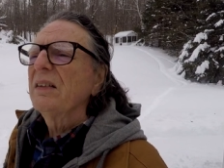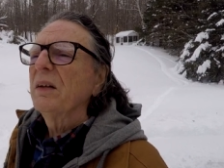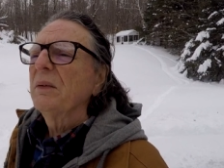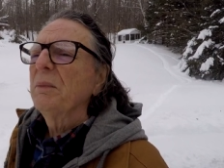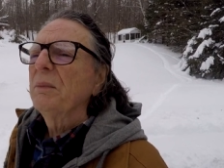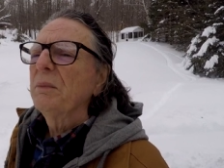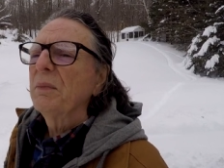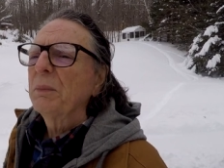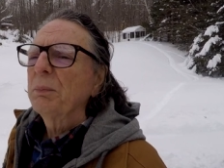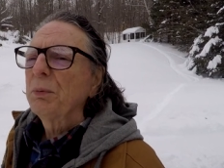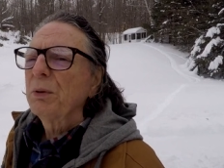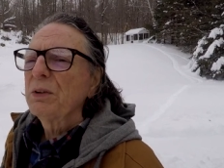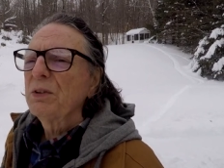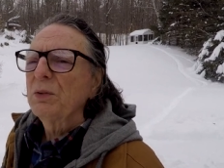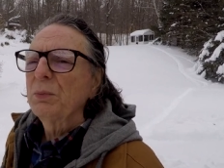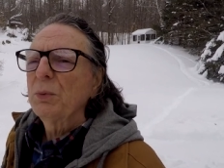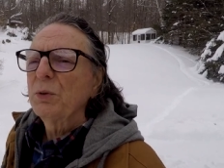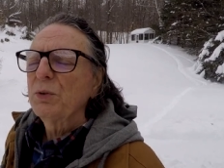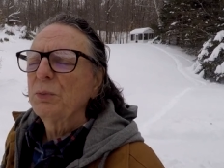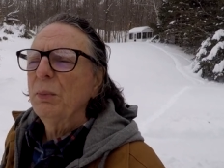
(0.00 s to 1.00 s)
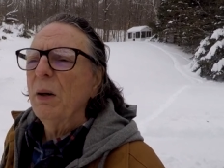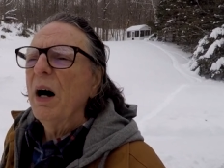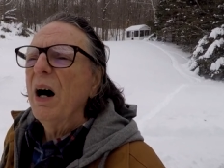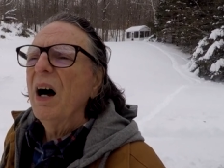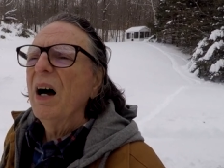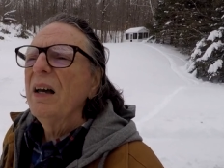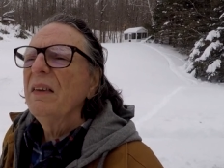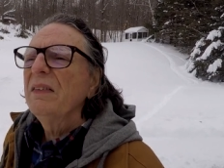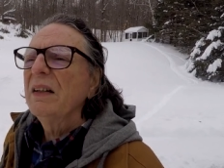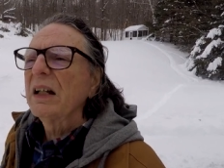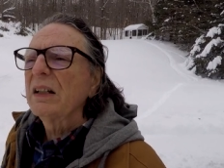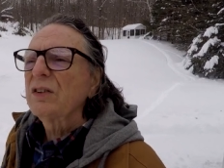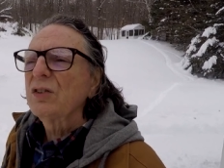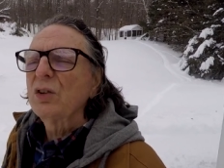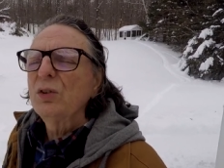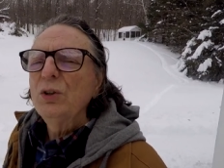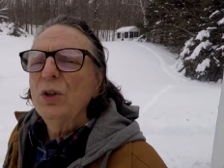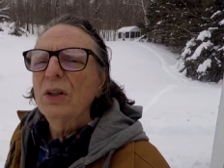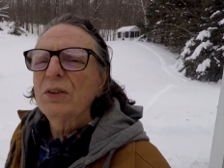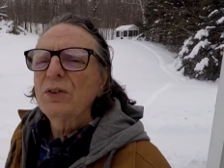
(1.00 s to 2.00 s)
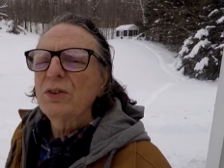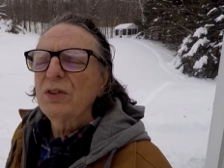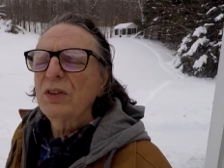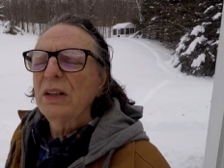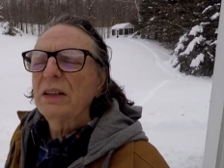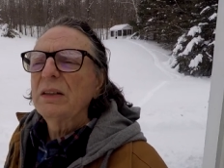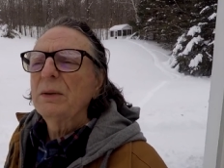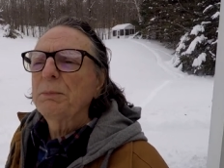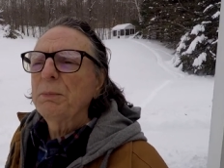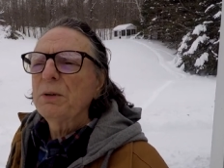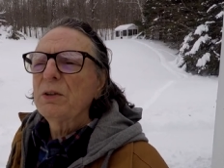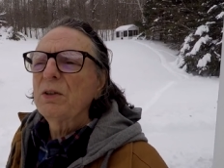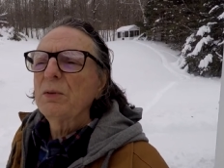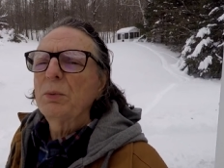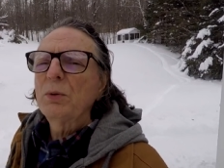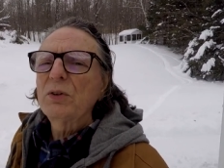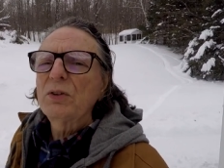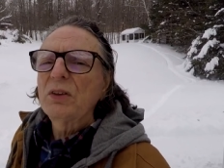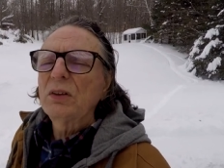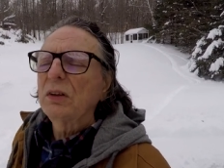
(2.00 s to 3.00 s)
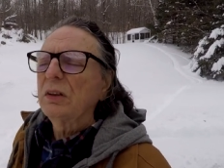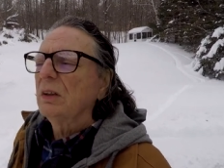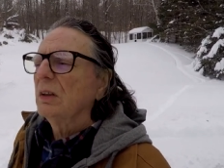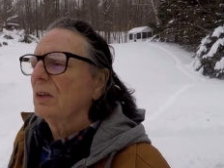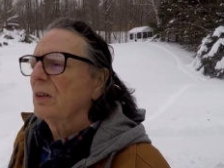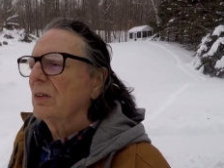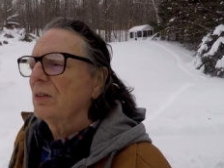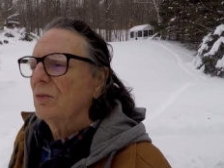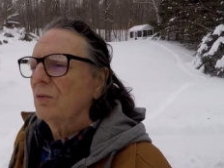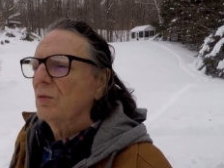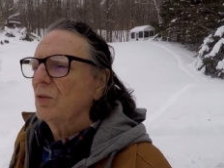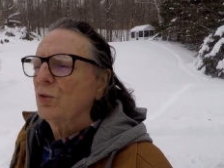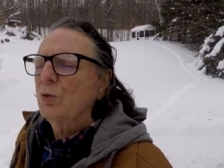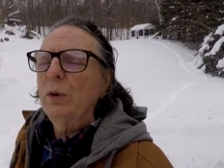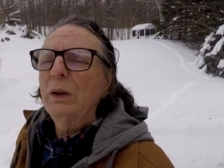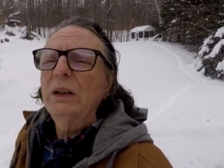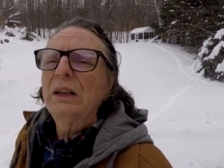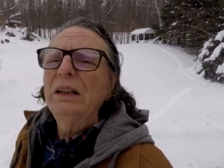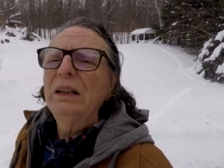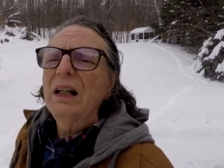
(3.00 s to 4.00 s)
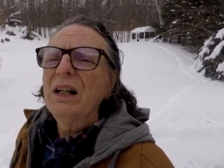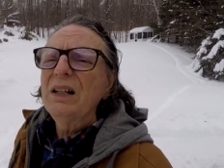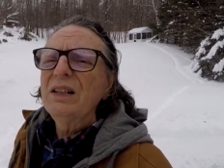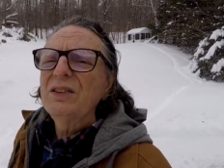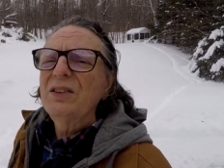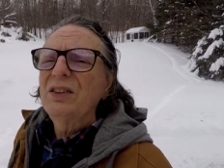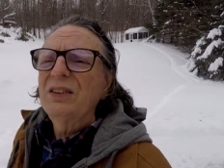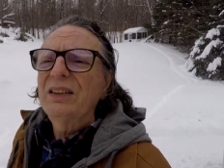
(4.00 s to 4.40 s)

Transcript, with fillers: the, the principles behind that so you understand the principles of little squiggly lines